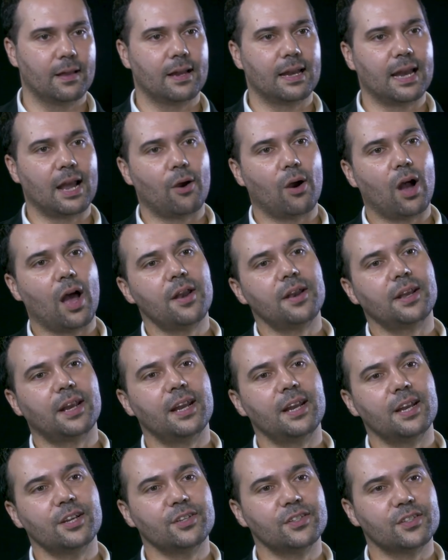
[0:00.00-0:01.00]
Now, under
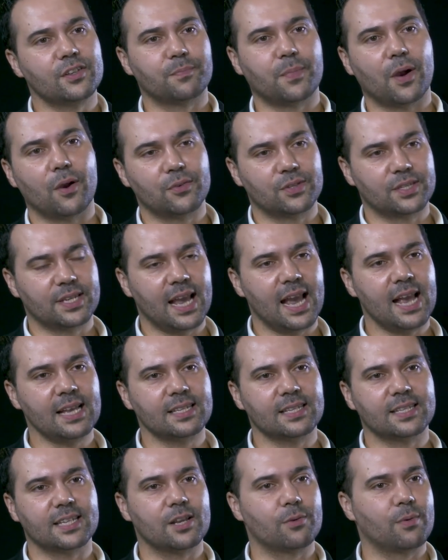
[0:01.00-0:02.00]
conditions of
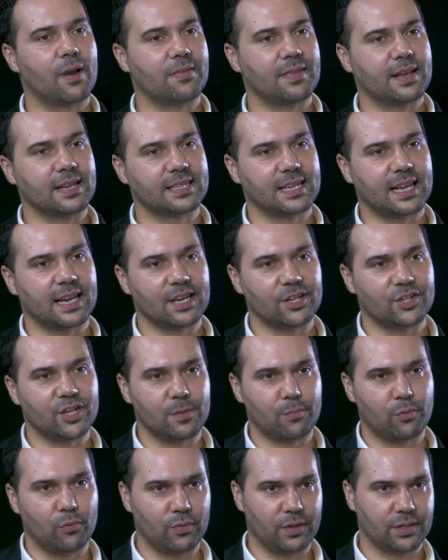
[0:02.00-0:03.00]
post-scarcity, where things are getting
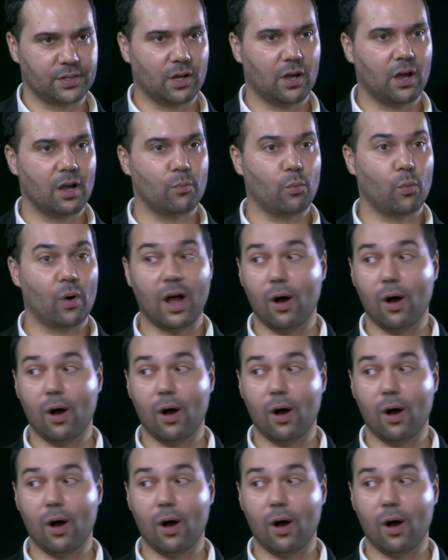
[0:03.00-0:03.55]
cheap all the time,